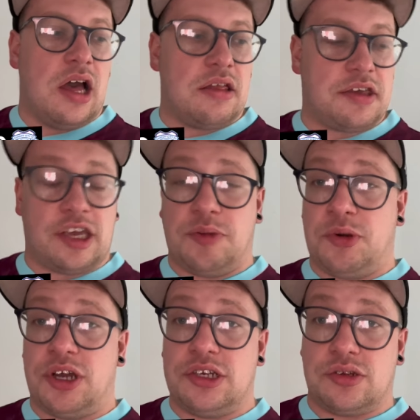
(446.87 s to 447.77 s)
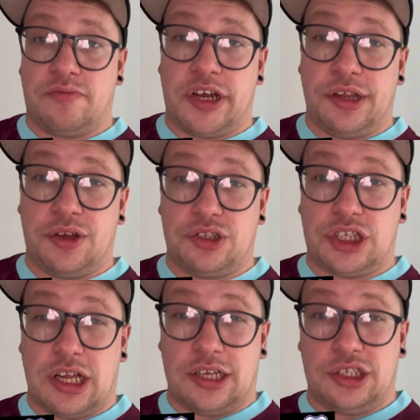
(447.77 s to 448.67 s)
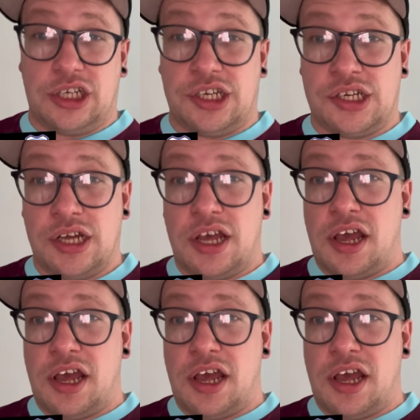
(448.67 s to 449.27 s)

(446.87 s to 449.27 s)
I think he put in some really good challenges.